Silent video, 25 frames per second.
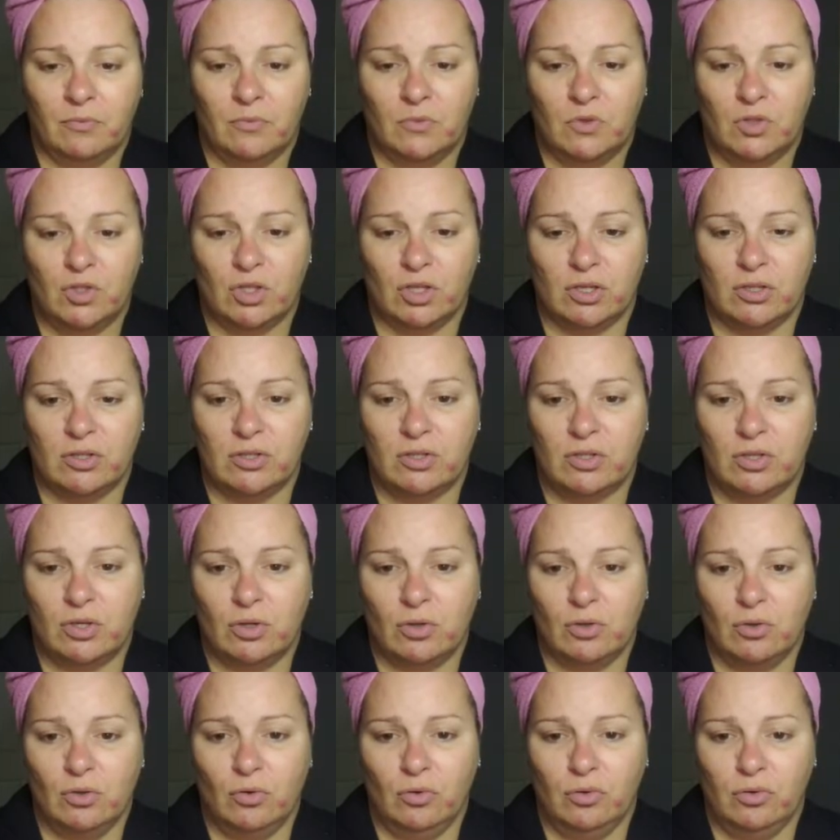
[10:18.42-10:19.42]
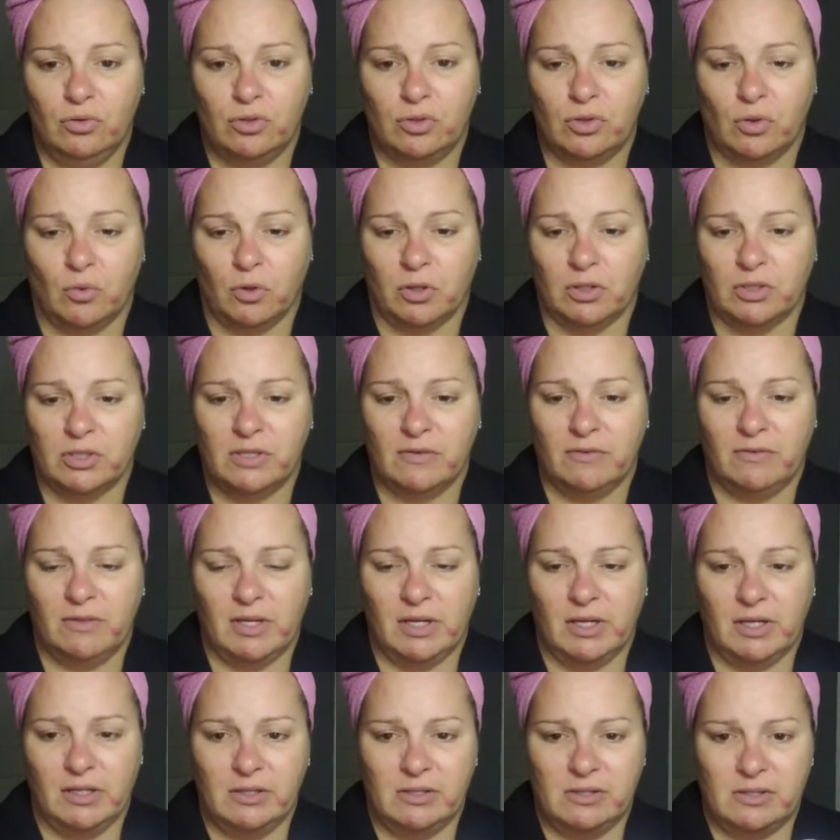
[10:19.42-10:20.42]
just 2 squirts of
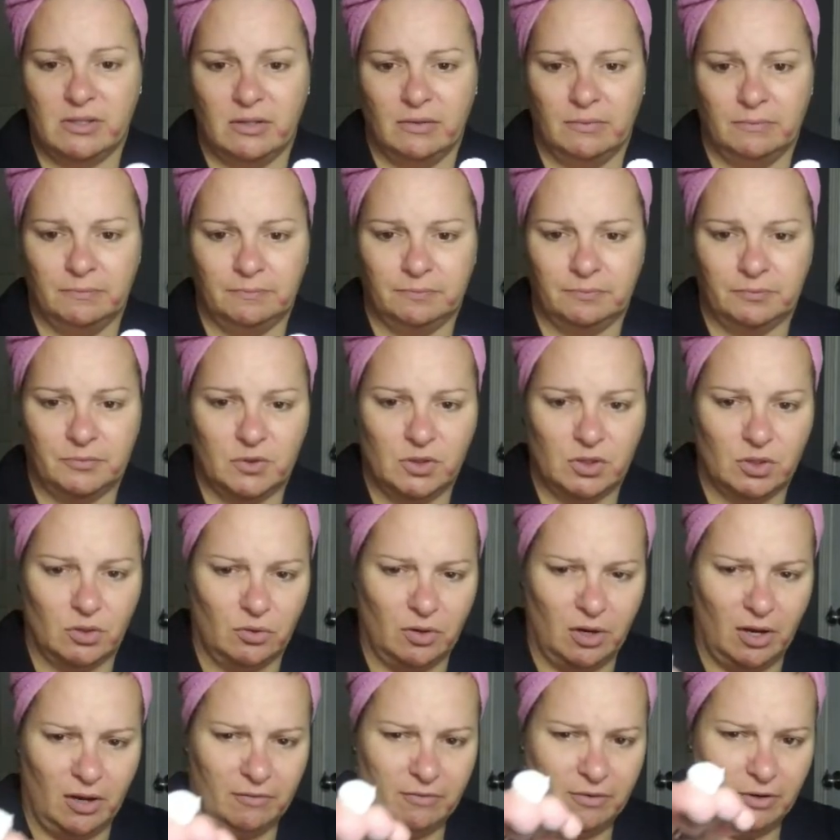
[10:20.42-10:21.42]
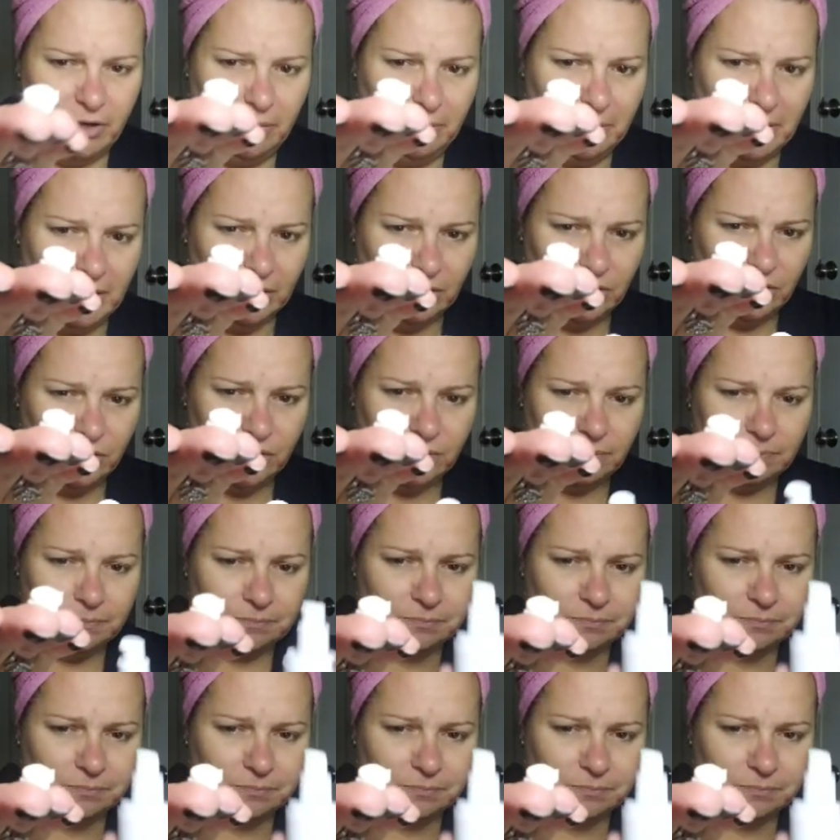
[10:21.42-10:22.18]
this, so not very much.